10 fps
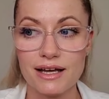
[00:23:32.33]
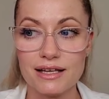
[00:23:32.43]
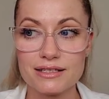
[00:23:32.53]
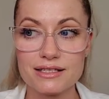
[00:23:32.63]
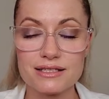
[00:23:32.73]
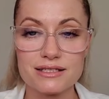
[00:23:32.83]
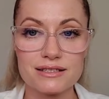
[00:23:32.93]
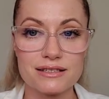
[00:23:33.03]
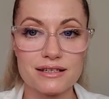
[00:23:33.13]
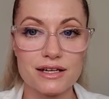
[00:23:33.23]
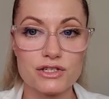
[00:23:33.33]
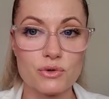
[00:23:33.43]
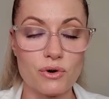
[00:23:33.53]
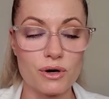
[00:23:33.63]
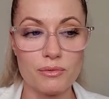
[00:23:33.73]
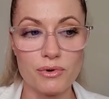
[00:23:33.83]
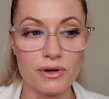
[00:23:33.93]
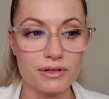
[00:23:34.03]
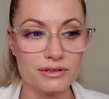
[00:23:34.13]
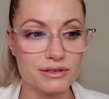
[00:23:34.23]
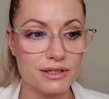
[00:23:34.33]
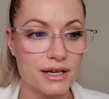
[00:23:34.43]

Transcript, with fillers: It's adorable